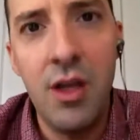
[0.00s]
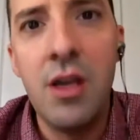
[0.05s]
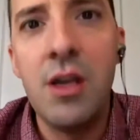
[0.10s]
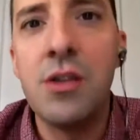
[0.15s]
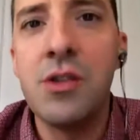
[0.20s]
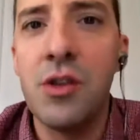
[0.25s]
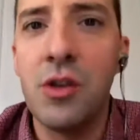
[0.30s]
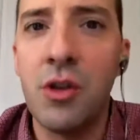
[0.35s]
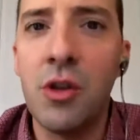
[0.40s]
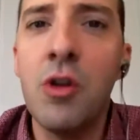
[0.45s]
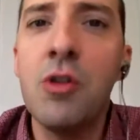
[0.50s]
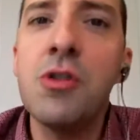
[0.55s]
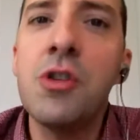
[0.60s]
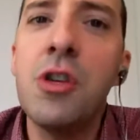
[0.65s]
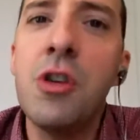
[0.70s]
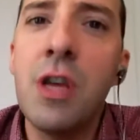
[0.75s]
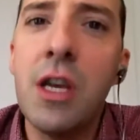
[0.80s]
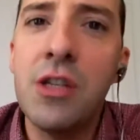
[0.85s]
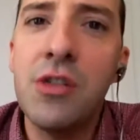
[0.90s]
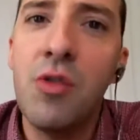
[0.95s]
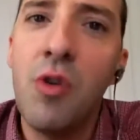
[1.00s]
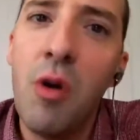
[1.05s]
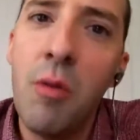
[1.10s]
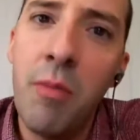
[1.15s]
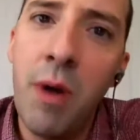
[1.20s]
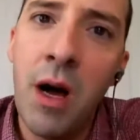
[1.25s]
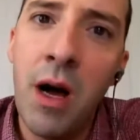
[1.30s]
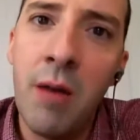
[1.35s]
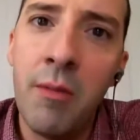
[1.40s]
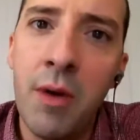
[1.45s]
So the closer you get to
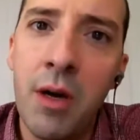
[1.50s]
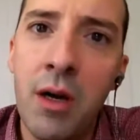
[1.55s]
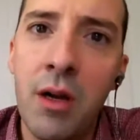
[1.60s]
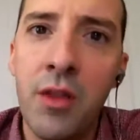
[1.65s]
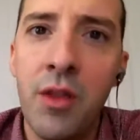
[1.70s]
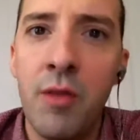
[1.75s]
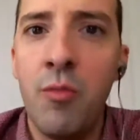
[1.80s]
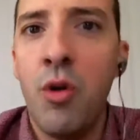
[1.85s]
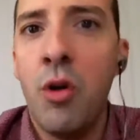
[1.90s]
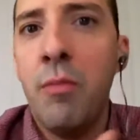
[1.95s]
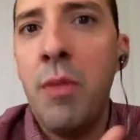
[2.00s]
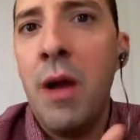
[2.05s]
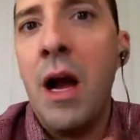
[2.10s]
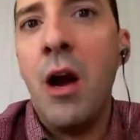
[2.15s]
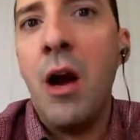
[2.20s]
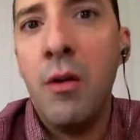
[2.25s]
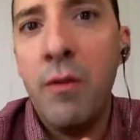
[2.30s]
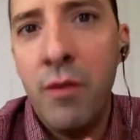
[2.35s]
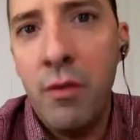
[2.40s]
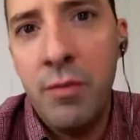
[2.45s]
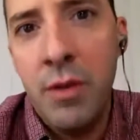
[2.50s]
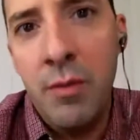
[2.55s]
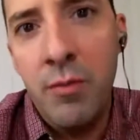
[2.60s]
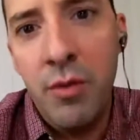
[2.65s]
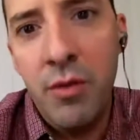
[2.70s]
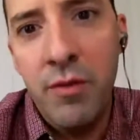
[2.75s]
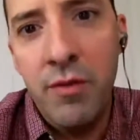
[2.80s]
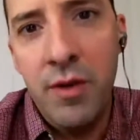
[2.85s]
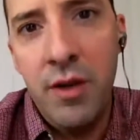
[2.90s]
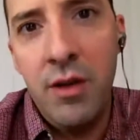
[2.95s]
Obama, the more powerful
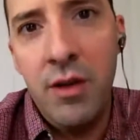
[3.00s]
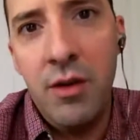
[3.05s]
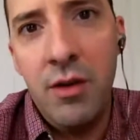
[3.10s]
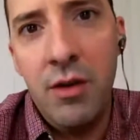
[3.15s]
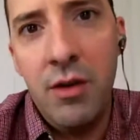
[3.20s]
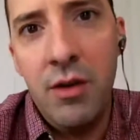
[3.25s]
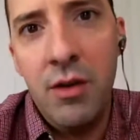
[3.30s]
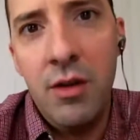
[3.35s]
people feel